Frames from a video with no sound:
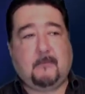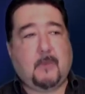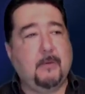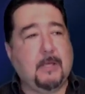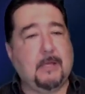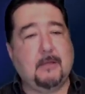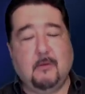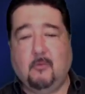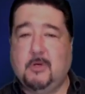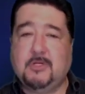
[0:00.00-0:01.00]
Again,
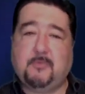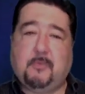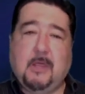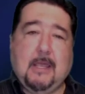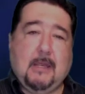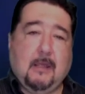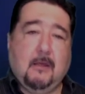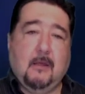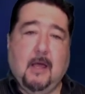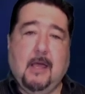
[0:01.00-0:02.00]
we're just
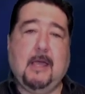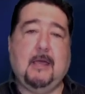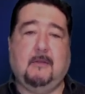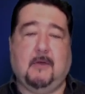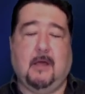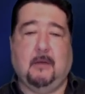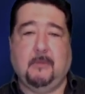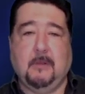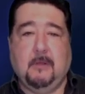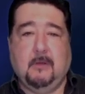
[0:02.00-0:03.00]
planning ahead of time.
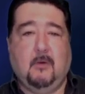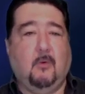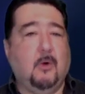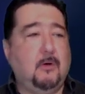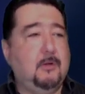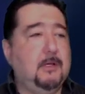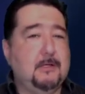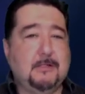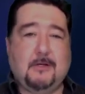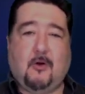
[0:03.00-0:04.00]
The world
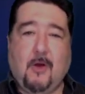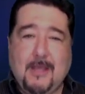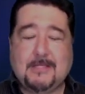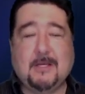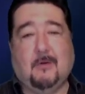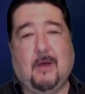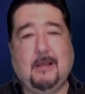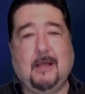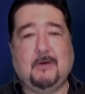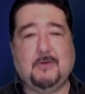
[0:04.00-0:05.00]
is crazy right
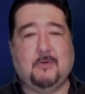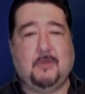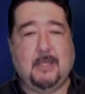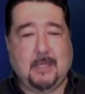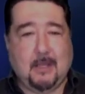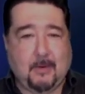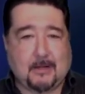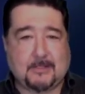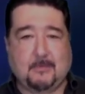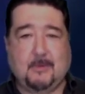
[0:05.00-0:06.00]
now. So thinking
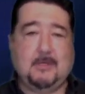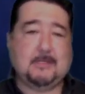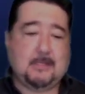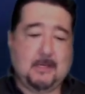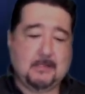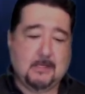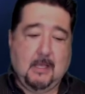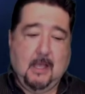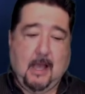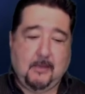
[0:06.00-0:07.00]
about some of these things,
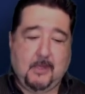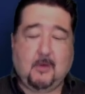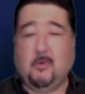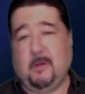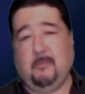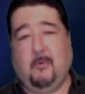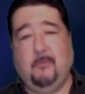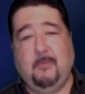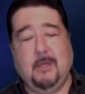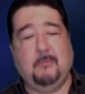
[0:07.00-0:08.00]
I think would imp-
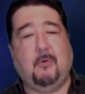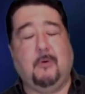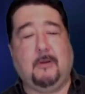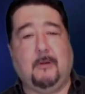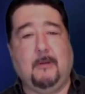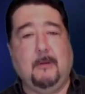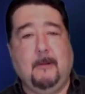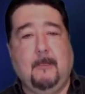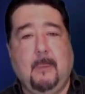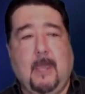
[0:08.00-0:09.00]
be important.
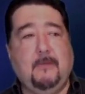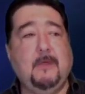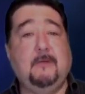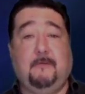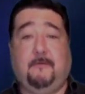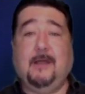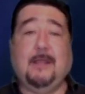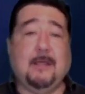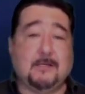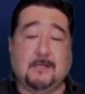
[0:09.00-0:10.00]
And then
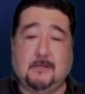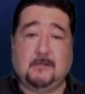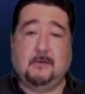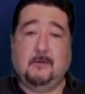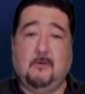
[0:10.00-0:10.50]
finances.